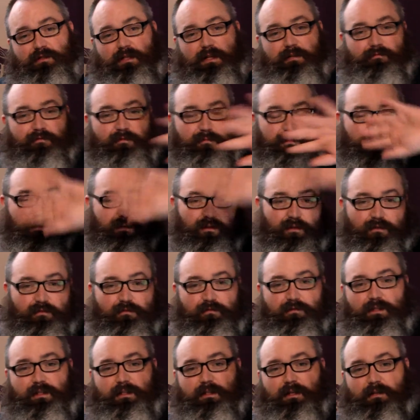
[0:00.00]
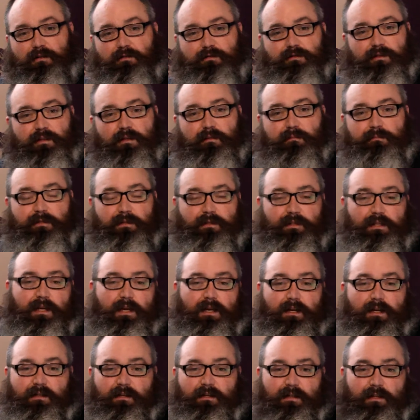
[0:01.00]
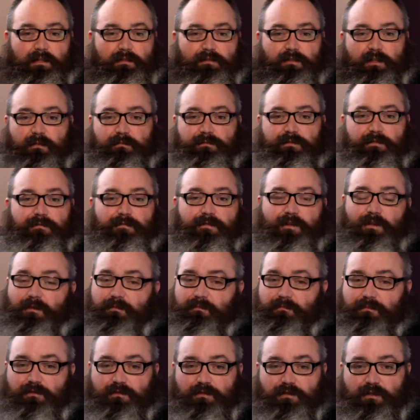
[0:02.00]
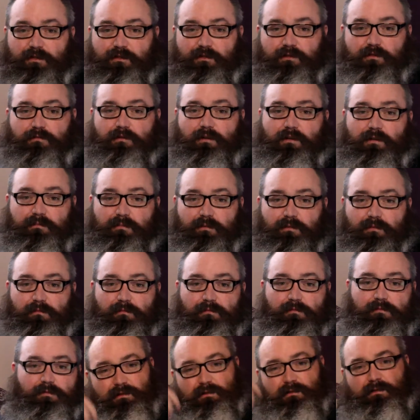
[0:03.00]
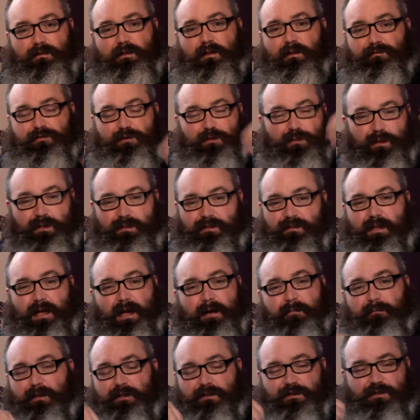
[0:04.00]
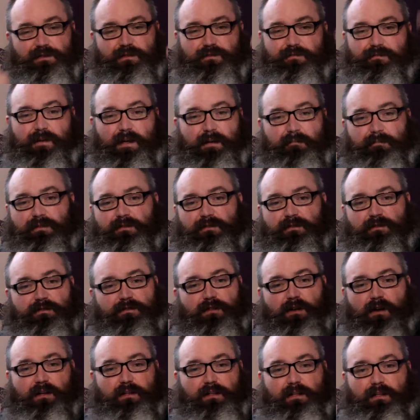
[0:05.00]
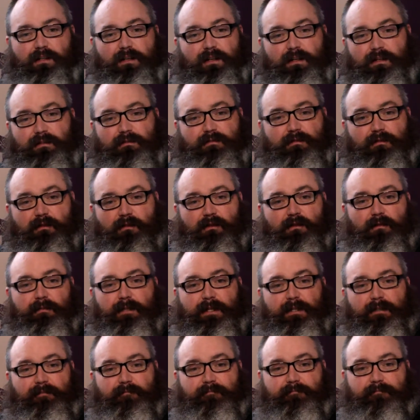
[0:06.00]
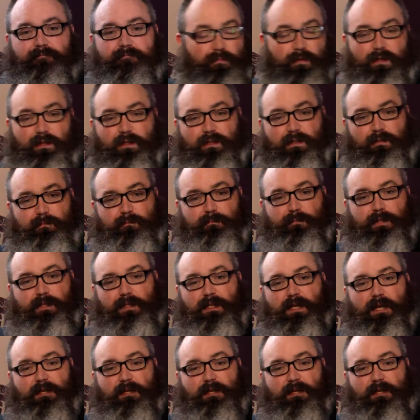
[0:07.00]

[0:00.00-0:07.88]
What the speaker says: Everybody already knows her. But yeah, in terms of films, she's incredible. After Queen's Gambit, she's famous as Tiger King. Do you know what I mean? But yeah,